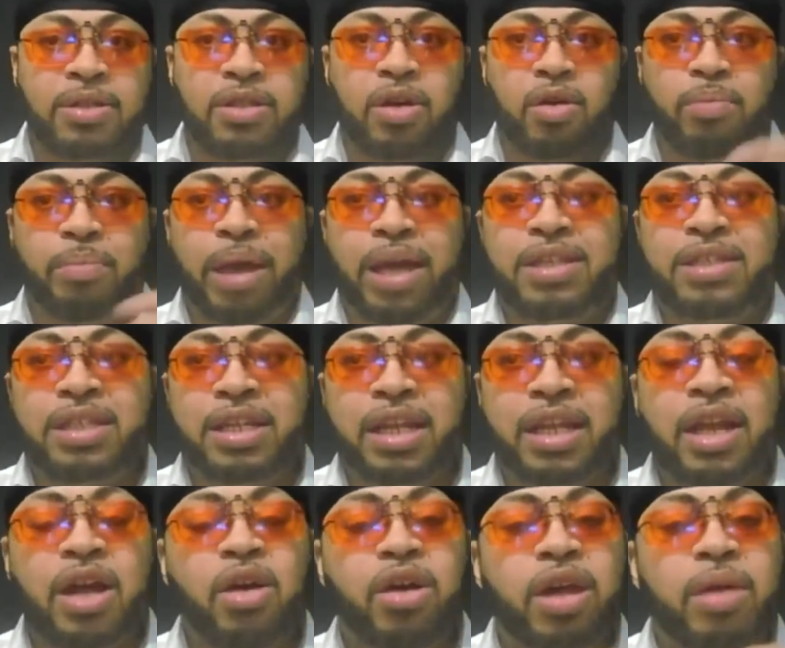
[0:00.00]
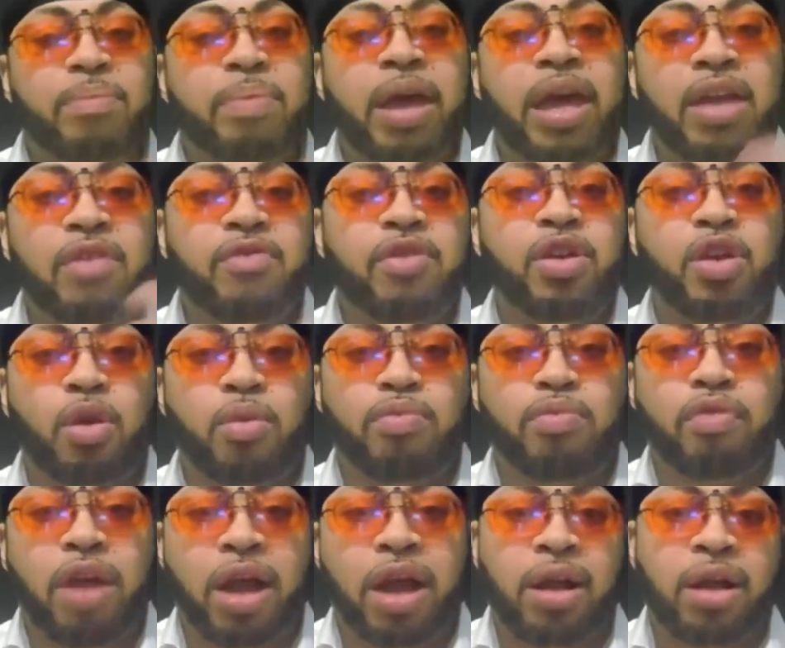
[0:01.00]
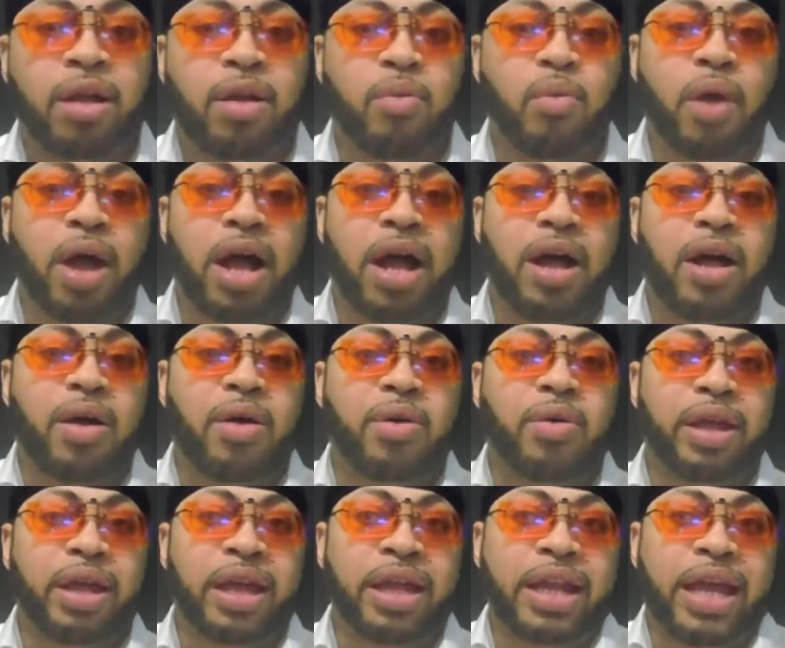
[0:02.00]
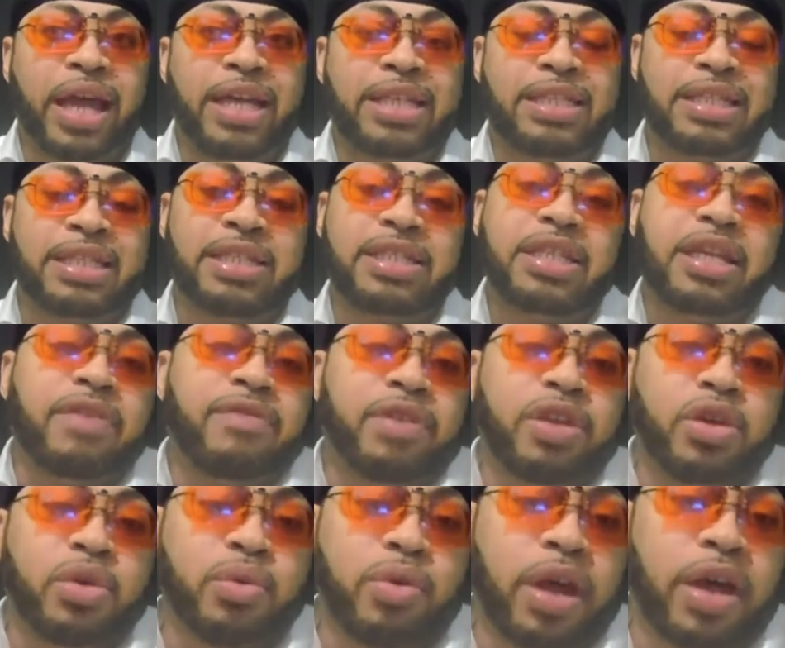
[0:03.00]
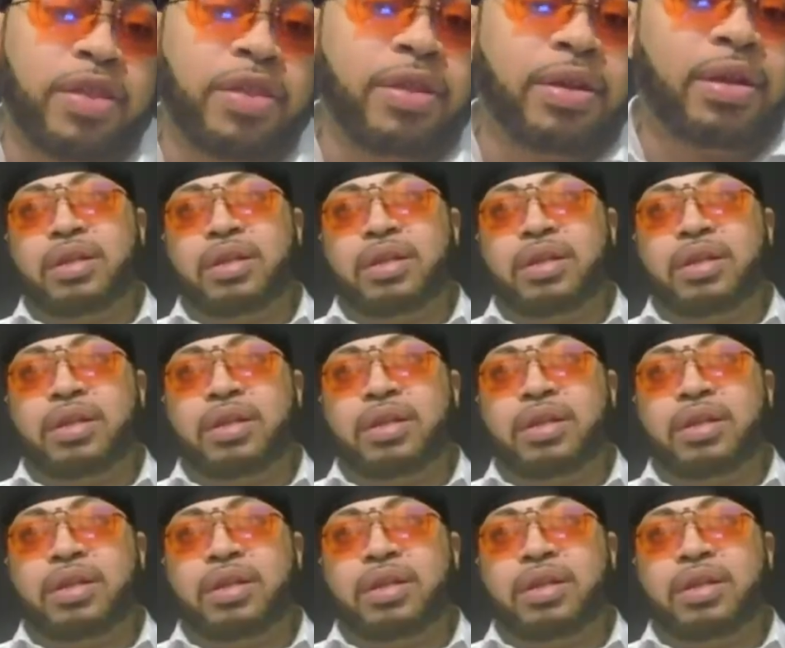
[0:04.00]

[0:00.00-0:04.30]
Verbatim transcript: So basically, they'll get paid for your product while, in essence, giving you nothing.